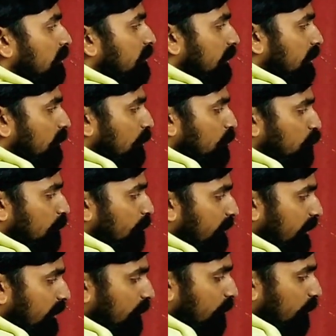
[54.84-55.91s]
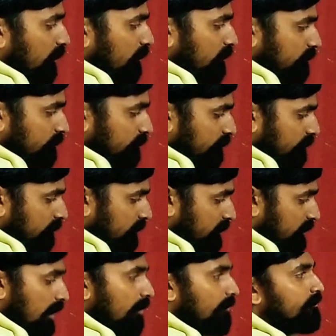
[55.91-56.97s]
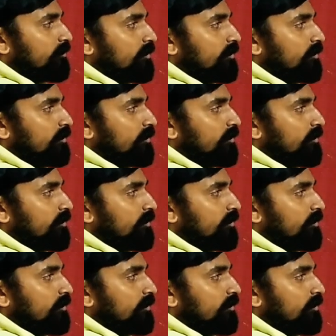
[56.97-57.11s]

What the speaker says: the cross should be equal. Yeah,